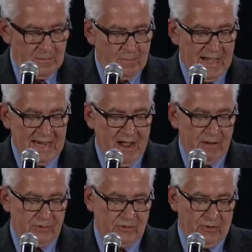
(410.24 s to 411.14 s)
By now,
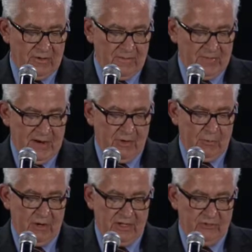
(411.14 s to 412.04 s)
I'm sure
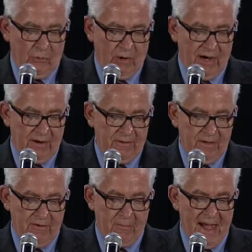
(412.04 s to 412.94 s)
everyone is aware
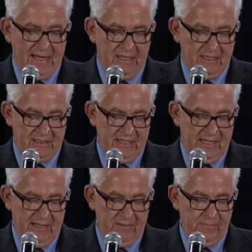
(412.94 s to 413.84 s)
of my
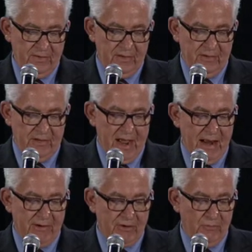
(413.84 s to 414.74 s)
inductee. Now
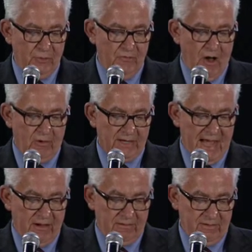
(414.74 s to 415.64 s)
I remove all
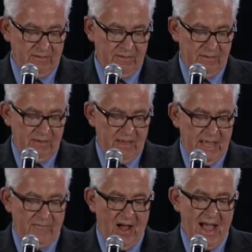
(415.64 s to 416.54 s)
doubt.
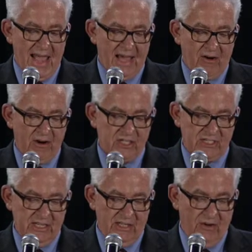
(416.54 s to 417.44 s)
If I had our
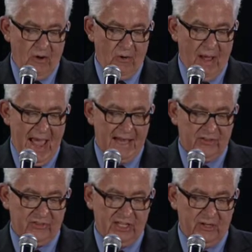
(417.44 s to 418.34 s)
CEO,
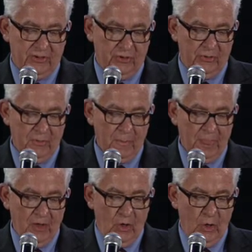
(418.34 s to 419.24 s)
Hannes, tell you
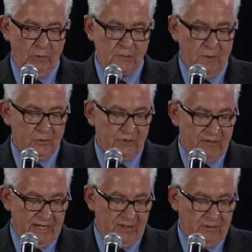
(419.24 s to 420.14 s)
who was most
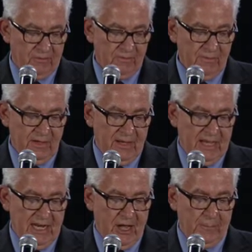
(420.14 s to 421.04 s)
critical
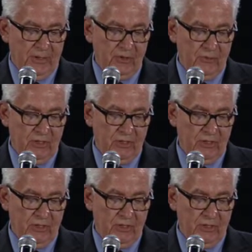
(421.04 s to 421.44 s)
in helping you